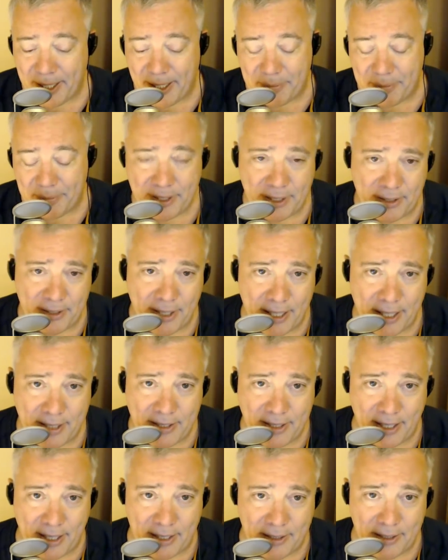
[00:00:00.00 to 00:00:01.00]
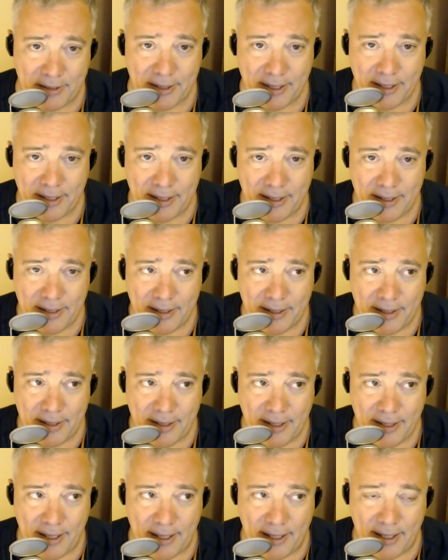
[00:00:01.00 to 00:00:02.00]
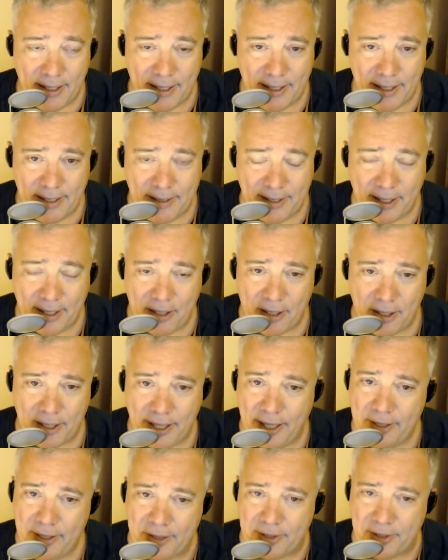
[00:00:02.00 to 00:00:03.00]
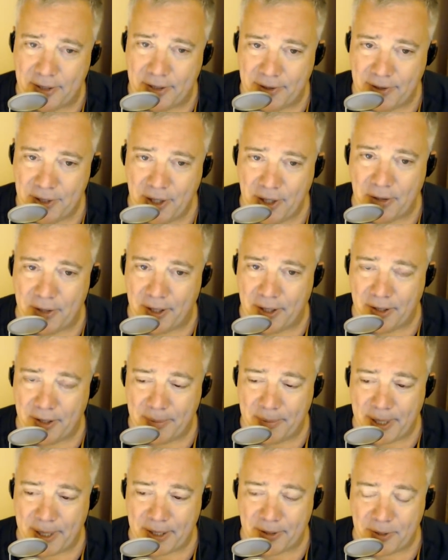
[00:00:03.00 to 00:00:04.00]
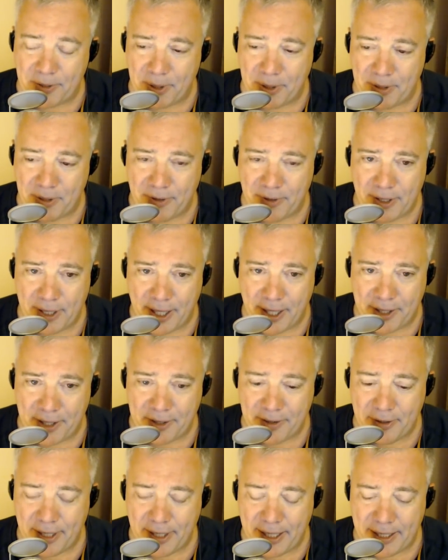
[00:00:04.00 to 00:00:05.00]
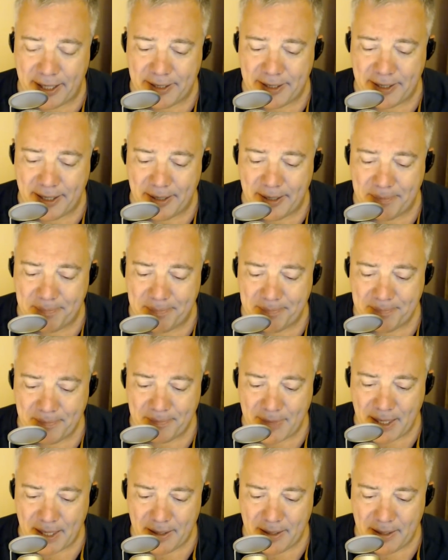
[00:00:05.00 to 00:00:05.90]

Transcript: Apple does not sell uh, any 10R cases of its own. You know, they make this beautiful leather and. Uh, oh, really?